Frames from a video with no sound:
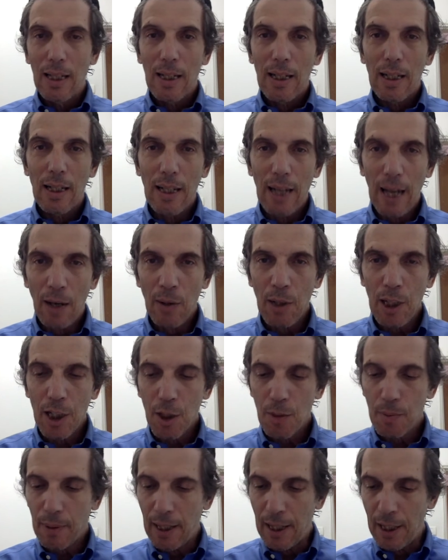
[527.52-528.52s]
And now he
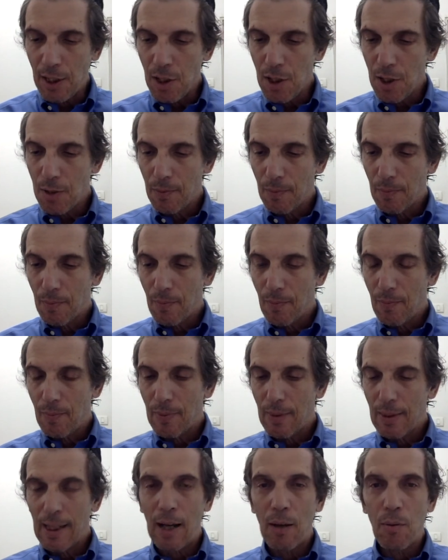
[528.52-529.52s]
explains,
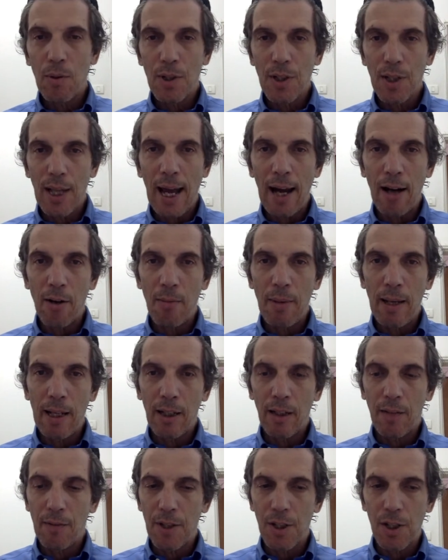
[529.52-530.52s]
that was the
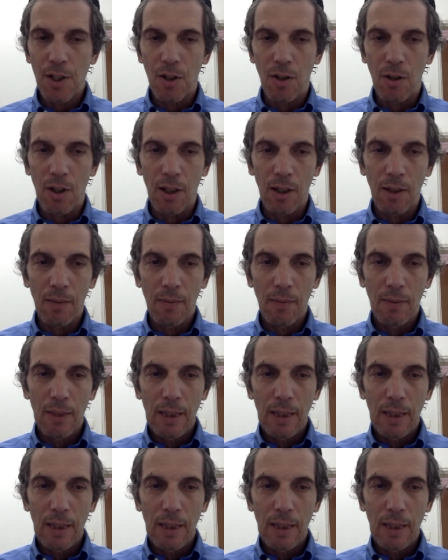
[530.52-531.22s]
Aramaic of the Zohar.